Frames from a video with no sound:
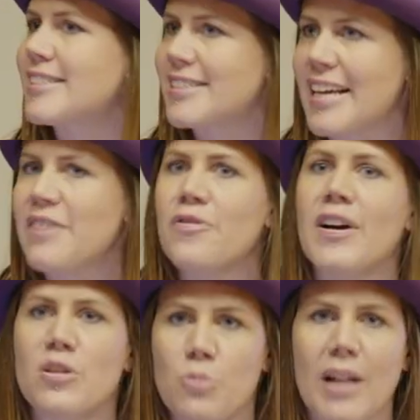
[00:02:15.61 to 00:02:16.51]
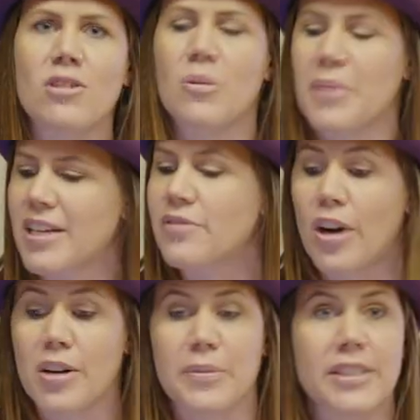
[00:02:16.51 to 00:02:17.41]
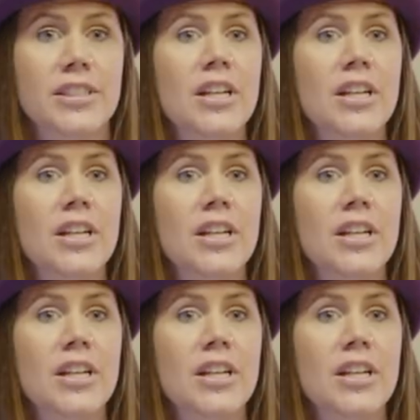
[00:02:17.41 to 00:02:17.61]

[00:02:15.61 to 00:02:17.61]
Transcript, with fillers: safe and welcoming environment